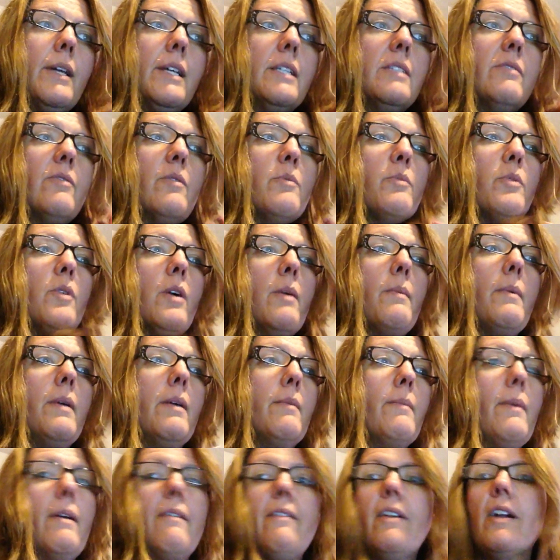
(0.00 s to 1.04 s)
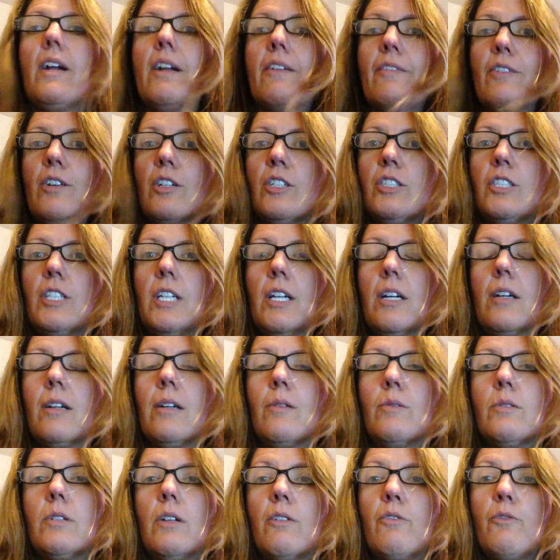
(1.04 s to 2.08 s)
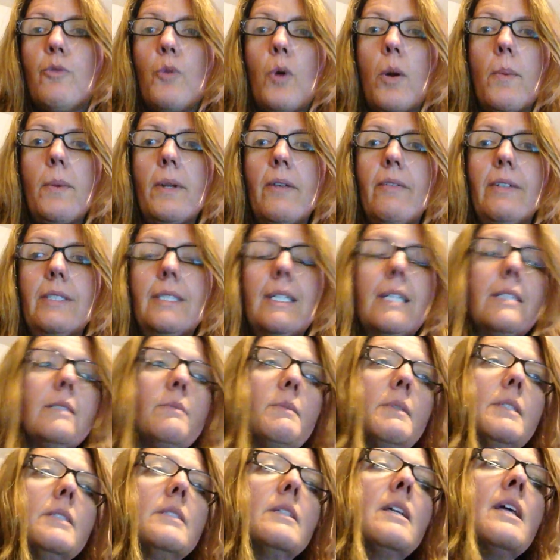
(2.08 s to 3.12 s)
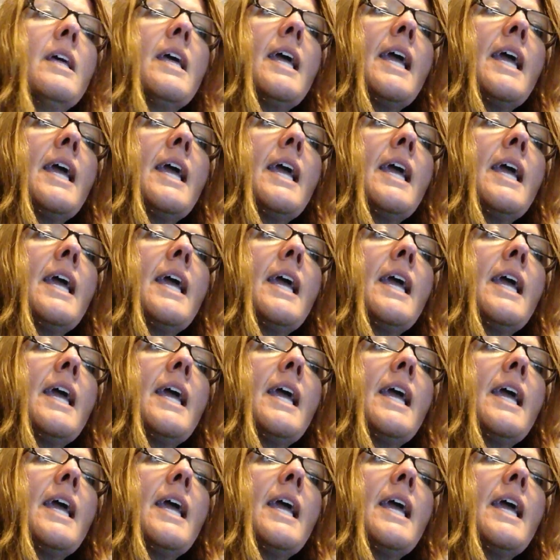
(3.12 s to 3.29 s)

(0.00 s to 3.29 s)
place of employment my very first year, and it was on formative assessment.